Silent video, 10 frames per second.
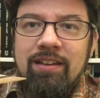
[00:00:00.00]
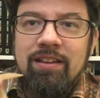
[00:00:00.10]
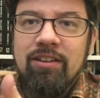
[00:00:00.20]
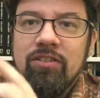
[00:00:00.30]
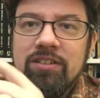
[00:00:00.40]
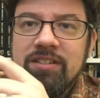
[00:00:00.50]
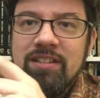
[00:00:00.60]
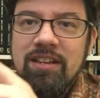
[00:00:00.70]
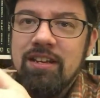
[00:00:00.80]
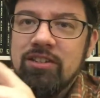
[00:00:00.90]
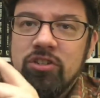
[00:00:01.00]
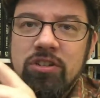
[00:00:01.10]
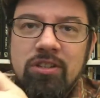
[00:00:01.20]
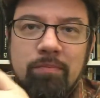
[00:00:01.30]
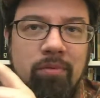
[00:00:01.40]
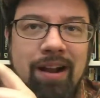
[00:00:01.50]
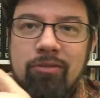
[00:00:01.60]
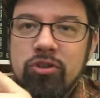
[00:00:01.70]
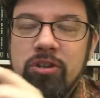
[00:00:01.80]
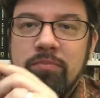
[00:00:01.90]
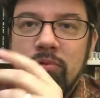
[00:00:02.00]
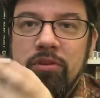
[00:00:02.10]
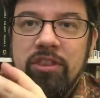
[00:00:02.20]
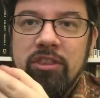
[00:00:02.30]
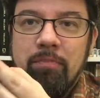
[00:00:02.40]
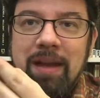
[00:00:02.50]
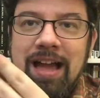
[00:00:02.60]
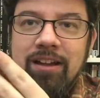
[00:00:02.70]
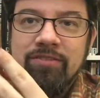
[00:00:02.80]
you can see it's just the brown chipboard that the back